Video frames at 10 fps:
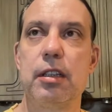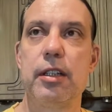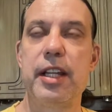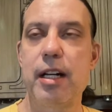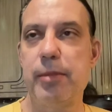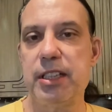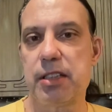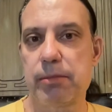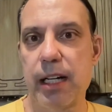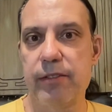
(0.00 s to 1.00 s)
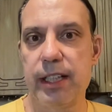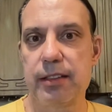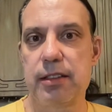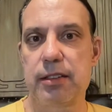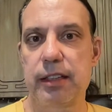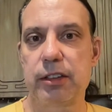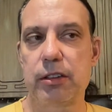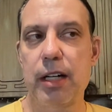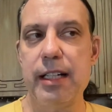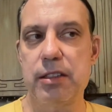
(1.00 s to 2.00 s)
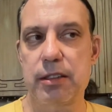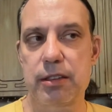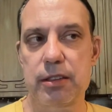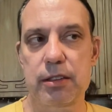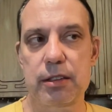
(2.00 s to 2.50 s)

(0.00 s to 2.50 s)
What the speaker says: then I'm in some kind of an existential crisis.